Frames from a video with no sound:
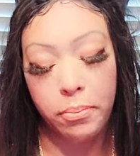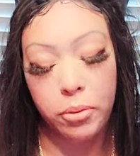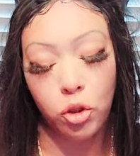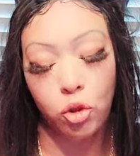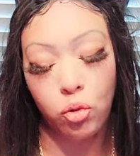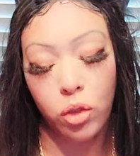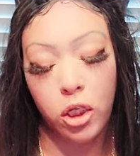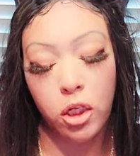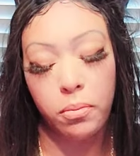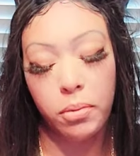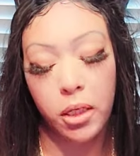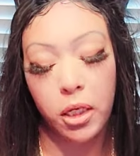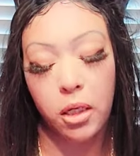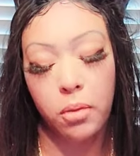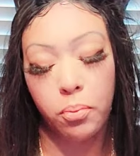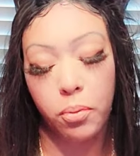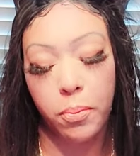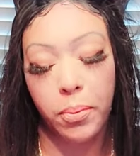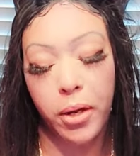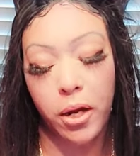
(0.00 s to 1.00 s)
But you need to be
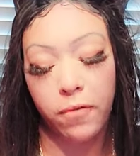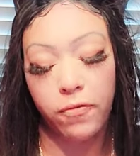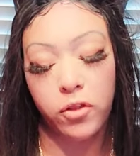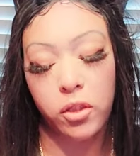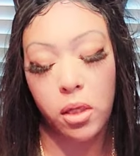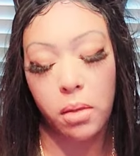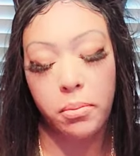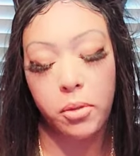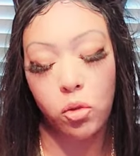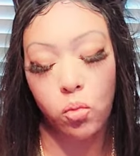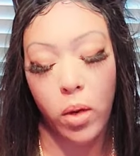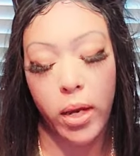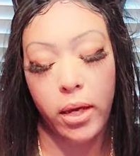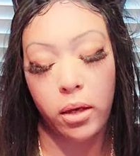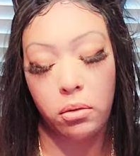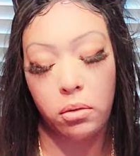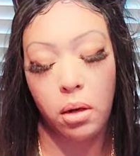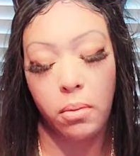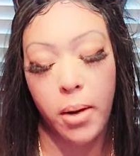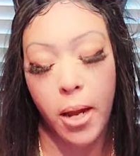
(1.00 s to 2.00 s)
getting prepared for some as
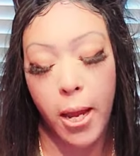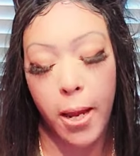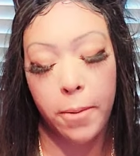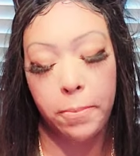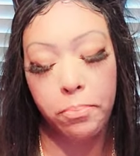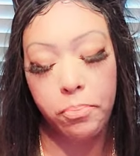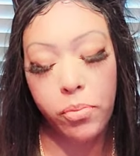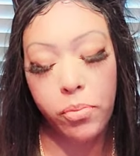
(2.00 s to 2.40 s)
well, all right?